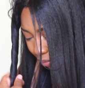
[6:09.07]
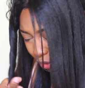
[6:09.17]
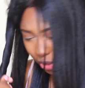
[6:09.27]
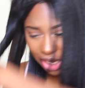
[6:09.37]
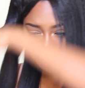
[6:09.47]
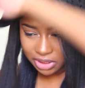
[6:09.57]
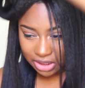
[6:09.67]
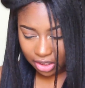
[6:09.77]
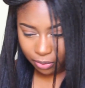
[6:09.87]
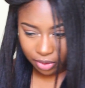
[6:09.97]
you'll kind of be
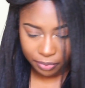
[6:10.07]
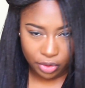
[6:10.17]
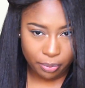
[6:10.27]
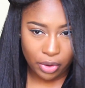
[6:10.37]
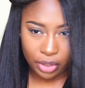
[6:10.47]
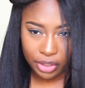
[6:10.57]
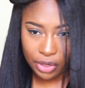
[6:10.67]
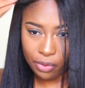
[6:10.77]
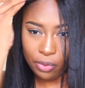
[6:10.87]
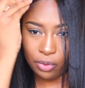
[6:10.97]
stuck with a middle
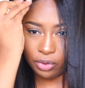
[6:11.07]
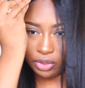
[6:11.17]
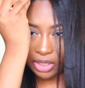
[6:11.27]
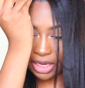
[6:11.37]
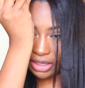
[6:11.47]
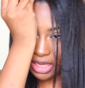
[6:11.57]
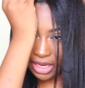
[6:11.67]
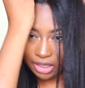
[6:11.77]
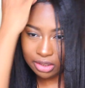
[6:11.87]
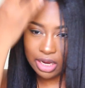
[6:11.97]
part or like
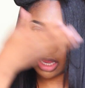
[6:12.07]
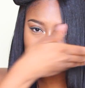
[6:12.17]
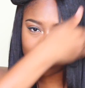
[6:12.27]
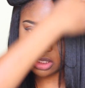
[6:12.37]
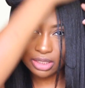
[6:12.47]
that like